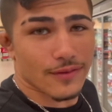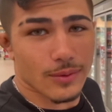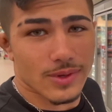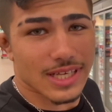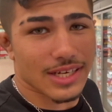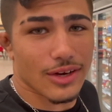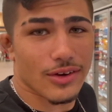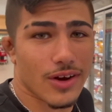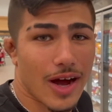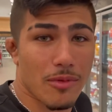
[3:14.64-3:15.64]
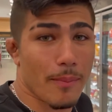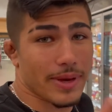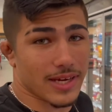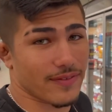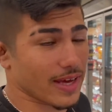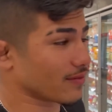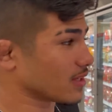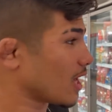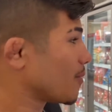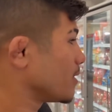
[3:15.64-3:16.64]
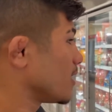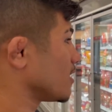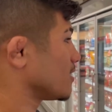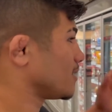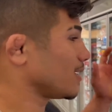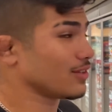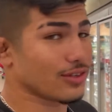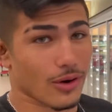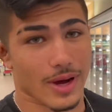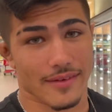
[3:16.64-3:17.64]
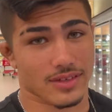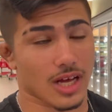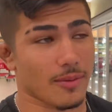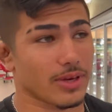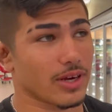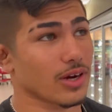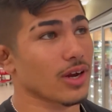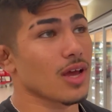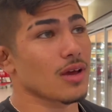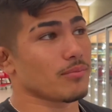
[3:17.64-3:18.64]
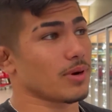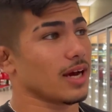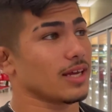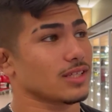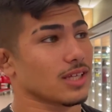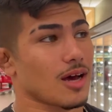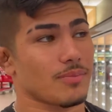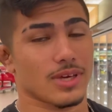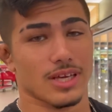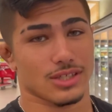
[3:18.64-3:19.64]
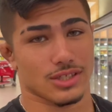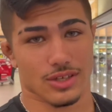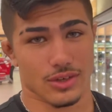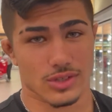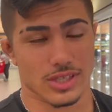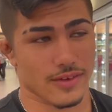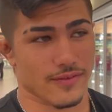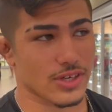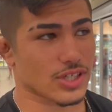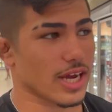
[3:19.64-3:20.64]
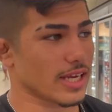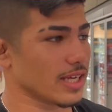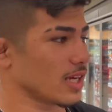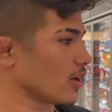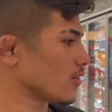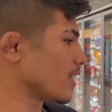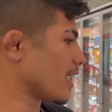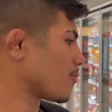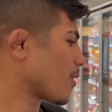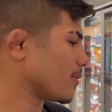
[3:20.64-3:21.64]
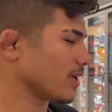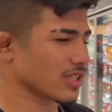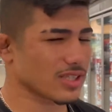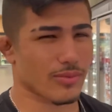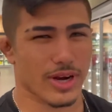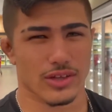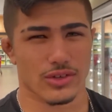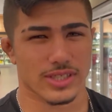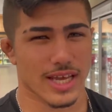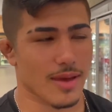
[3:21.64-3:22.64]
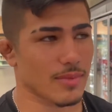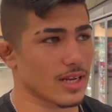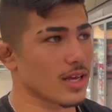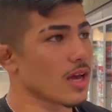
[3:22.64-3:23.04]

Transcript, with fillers: for the ones that don't know, I'm a big fan of tilapia. They don't have tilapia here, but tilapia is usually the fish I eat. Other than that, I'll probably eat some regular salmon,